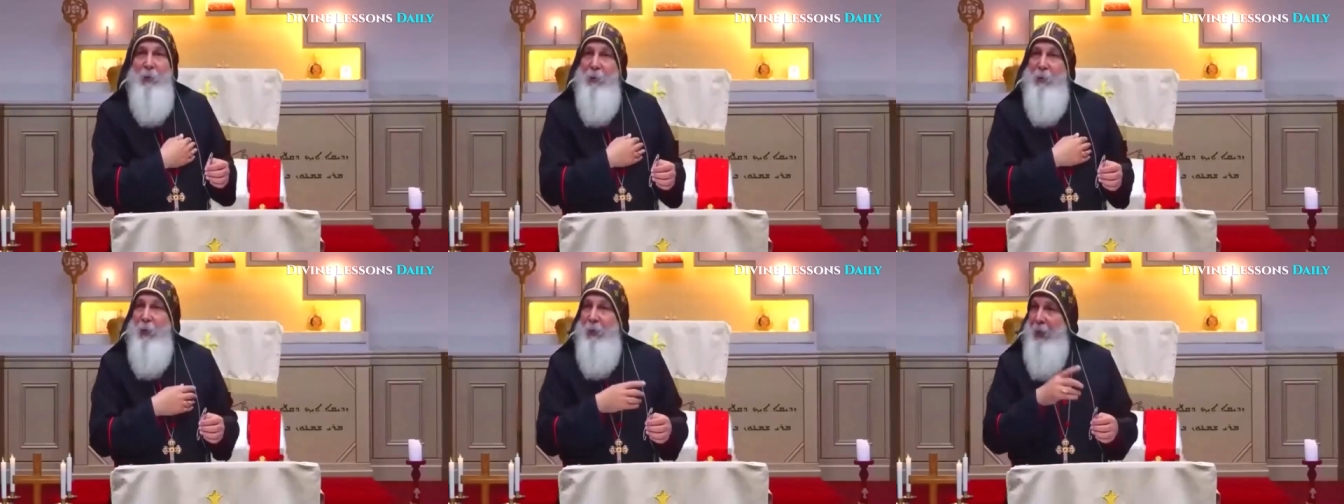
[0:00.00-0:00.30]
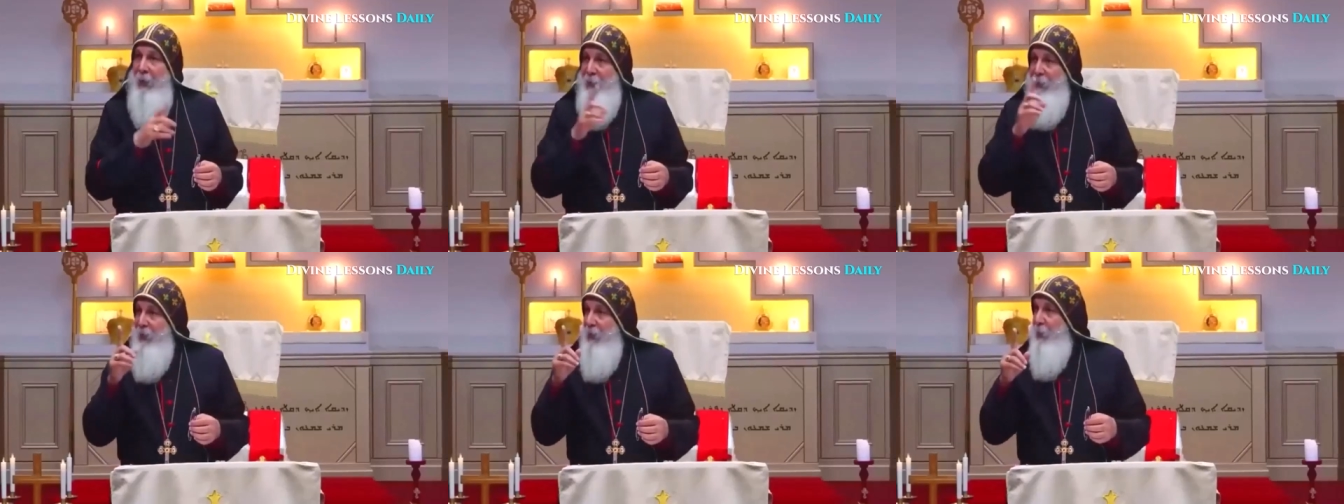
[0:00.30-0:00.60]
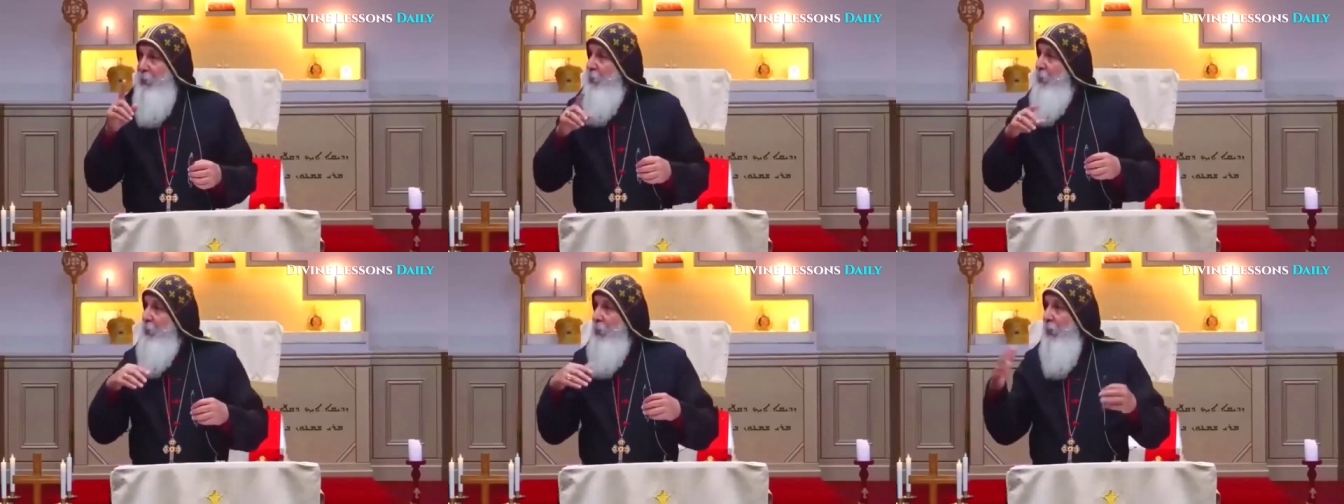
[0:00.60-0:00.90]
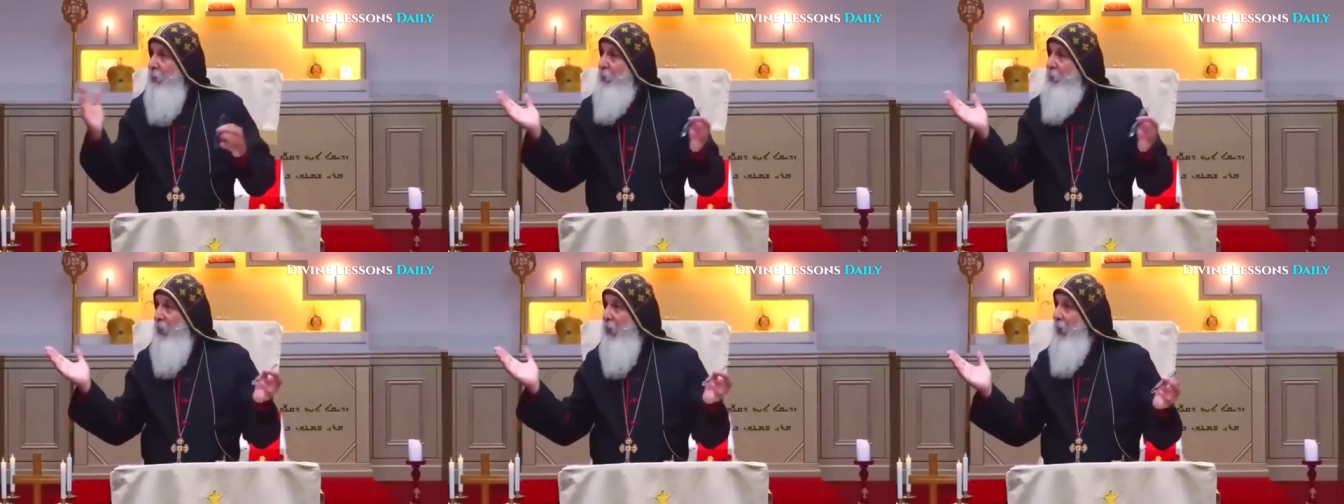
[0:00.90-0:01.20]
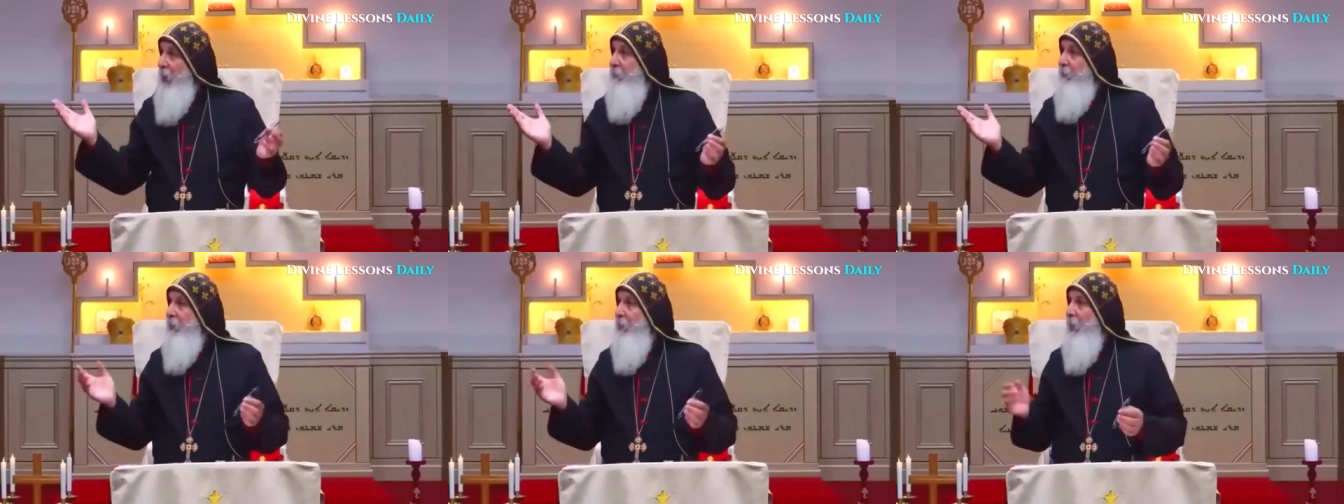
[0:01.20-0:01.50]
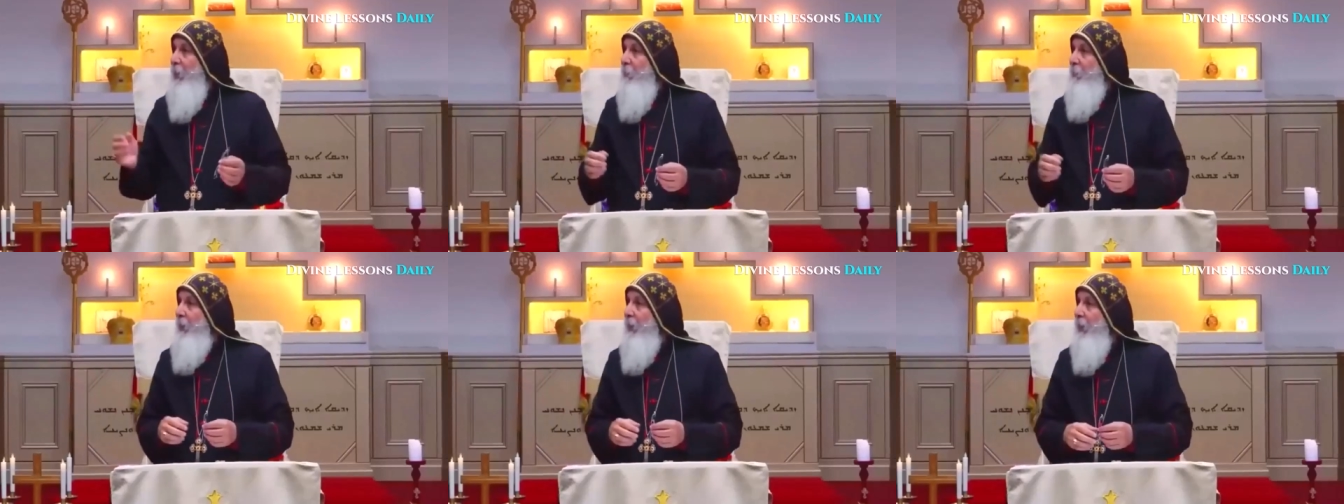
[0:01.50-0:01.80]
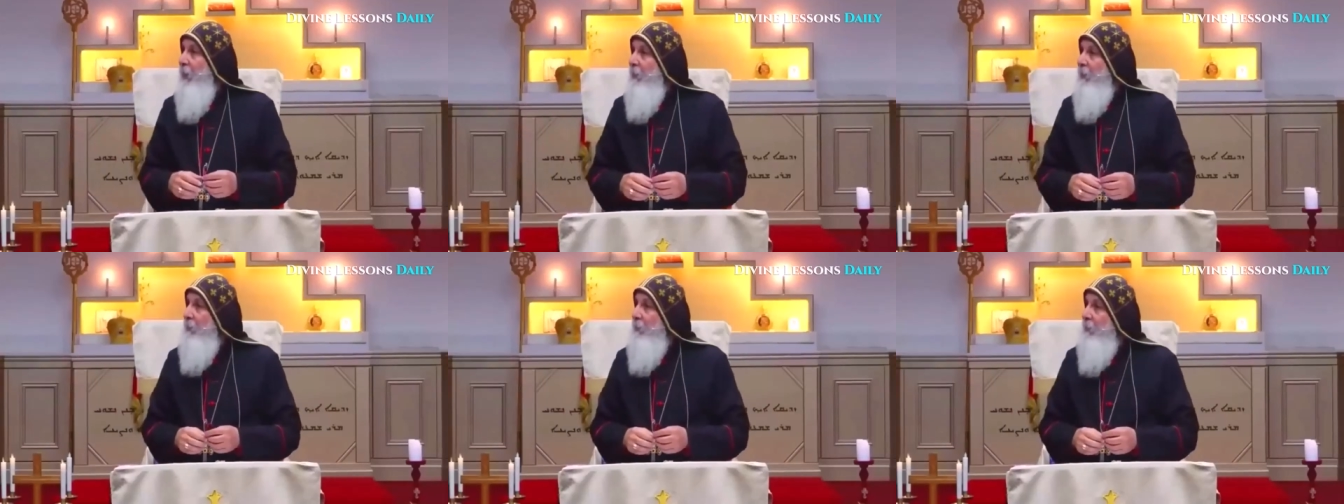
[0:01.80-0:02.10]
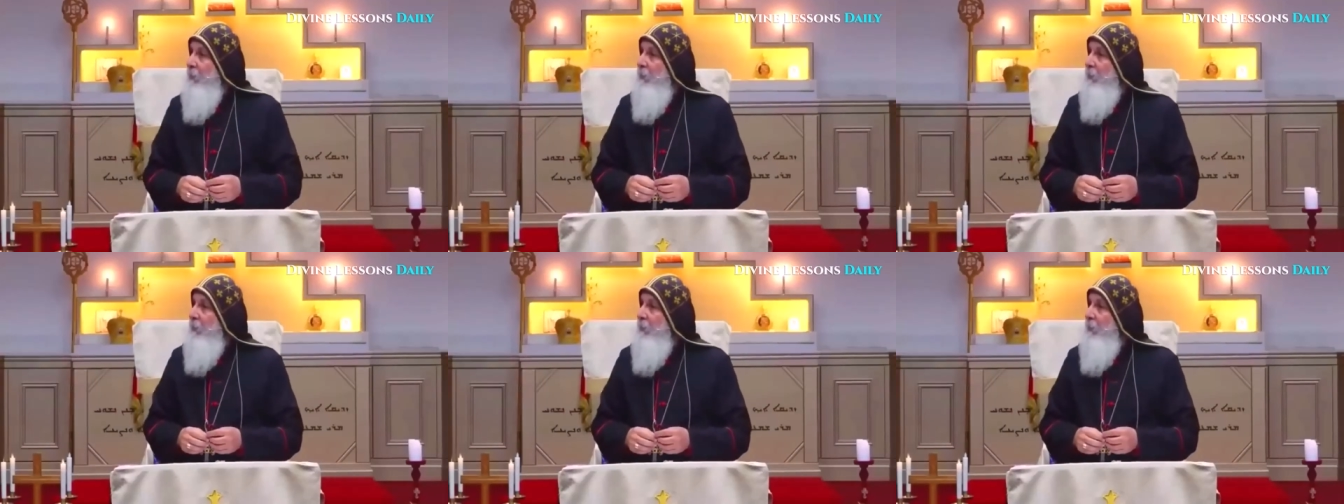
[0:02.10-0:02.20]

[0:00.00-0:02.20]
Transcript: There are things you don't tell everyone about it.